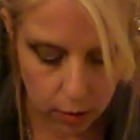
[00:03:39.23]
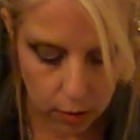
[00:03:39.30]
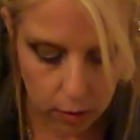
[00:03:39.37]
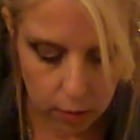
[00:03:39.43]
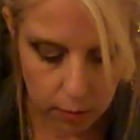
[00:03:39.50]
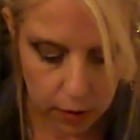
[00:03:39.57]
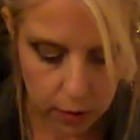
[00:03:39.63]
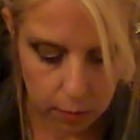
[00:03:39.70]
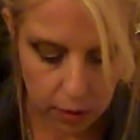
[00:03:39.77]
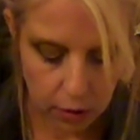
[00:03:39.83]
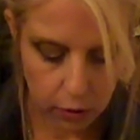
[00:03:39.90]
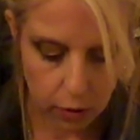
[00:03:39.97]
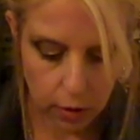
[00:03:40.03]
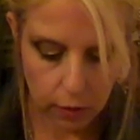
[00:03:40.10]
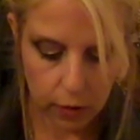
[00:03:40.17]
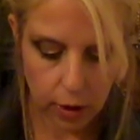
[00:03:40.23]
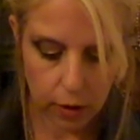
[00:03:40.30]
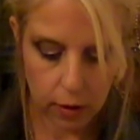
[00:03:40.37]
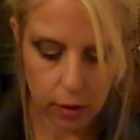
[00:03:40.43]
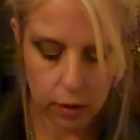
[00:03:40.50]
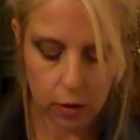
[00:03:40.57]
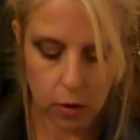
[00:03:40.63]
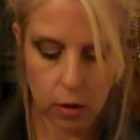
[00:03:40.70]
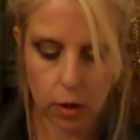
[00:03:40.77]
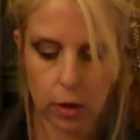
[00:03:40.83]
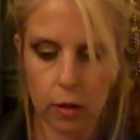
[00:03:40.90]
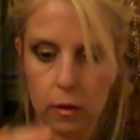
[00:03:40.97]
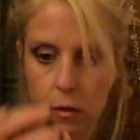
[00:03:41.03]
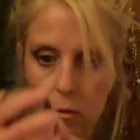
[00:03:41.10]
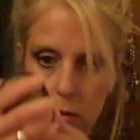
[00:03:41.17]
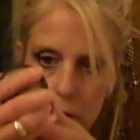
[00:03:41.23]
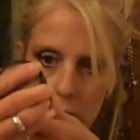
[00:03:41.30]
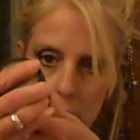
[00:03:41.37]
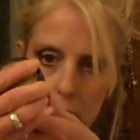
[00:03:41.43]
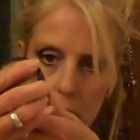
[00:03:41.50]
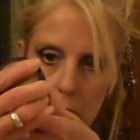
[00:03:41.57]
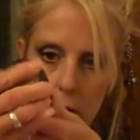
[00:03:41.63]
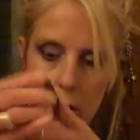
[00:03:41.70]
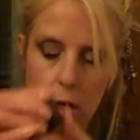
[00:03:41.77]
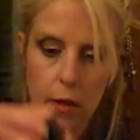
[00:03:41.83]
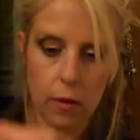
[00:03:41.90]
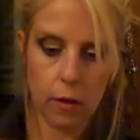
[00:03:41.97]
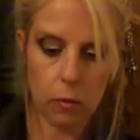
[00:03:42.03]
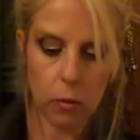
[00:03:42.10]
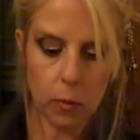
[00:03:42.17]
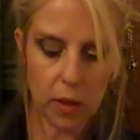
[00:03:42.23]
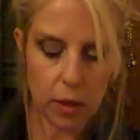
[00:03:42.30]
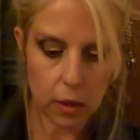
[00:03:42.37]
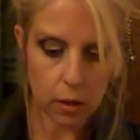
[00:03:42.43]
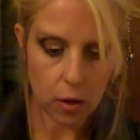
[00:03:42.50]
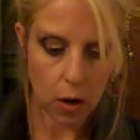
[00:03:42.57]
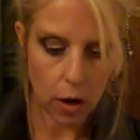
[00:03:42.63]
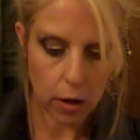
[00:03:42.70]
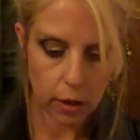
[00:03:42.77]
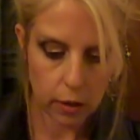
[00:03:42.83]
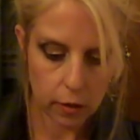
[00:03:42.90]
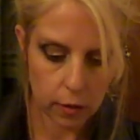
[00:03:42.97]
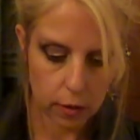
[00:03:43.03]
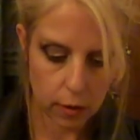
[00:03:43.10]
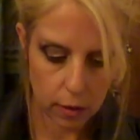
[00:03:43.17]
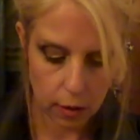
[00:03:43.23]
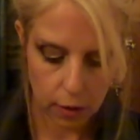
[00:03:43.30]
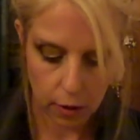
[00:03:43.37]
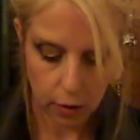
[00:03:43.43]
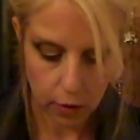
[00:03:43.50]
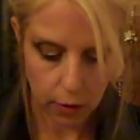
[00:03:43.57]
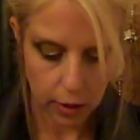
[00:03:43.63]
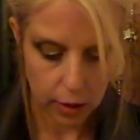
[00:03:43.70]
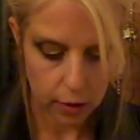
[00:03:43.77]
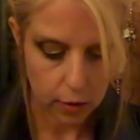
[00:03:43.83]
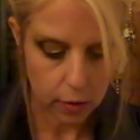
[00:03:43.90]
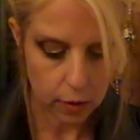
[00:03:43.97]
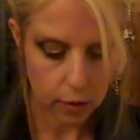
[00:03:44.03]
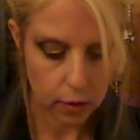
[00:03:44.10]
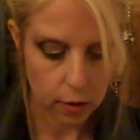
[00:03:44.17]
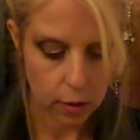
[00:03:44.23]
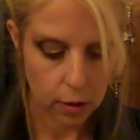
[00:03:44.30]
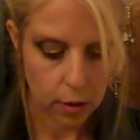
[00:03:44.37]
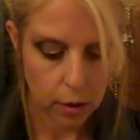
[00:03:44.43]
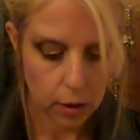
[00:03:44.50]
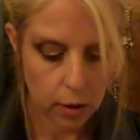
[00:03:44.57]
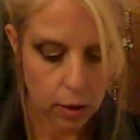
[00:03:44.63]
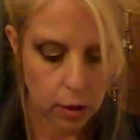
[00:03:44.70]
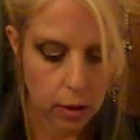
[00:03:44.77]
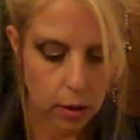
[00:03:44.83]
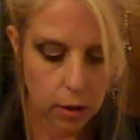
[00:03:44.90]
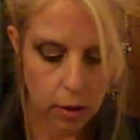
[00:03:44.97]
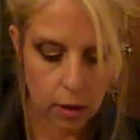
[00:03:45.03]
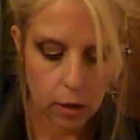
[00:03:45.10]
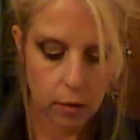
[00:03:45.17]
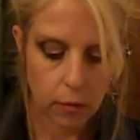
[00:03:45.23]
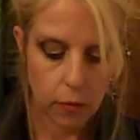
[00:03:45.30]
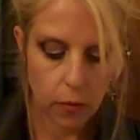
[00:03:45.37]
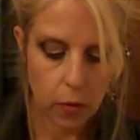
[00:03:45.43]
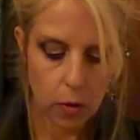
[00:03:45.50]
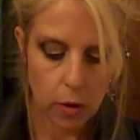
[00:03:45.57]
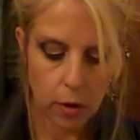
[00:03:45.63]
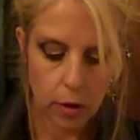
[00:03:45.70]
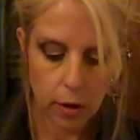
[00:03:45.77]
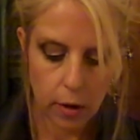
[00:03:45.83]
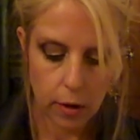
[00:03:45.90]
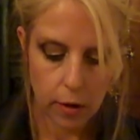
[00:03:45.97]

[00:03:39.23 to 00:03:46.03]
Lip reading: let me make sure I've got the darkest one here. Okay, this would be the darkest there is for